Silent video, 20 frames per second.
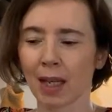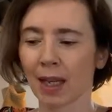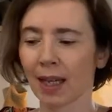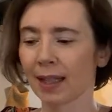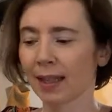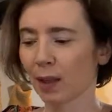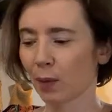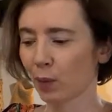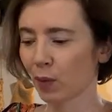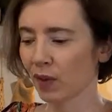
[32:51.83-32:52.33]

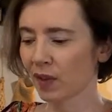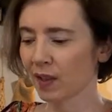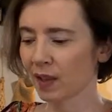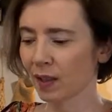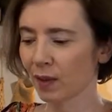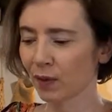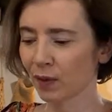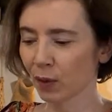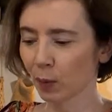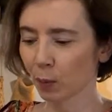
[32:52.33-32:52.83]
and I
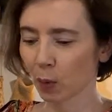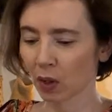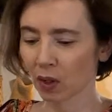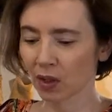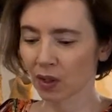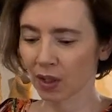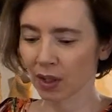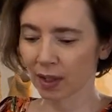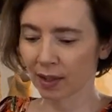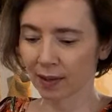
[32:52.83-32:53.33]
received more
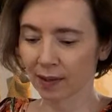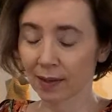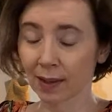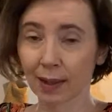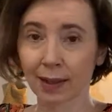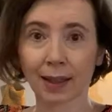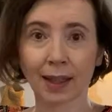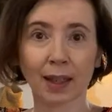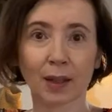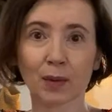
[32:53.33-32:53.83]
cheese
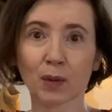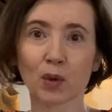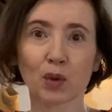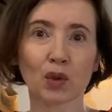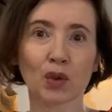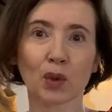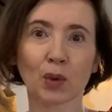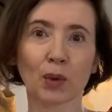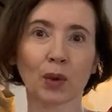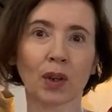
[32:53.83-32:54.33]
and I have to
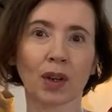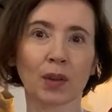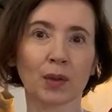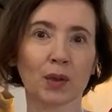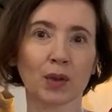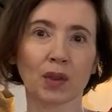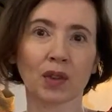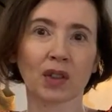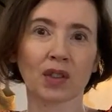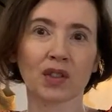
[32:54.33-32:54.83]
show you how
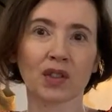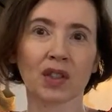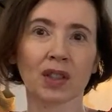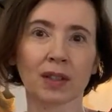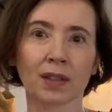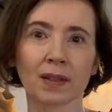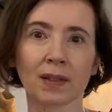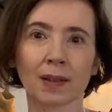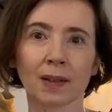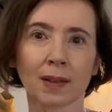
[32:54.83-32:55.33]
to cut
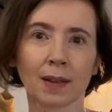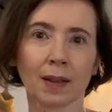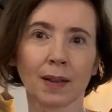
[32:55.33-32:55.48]
cheese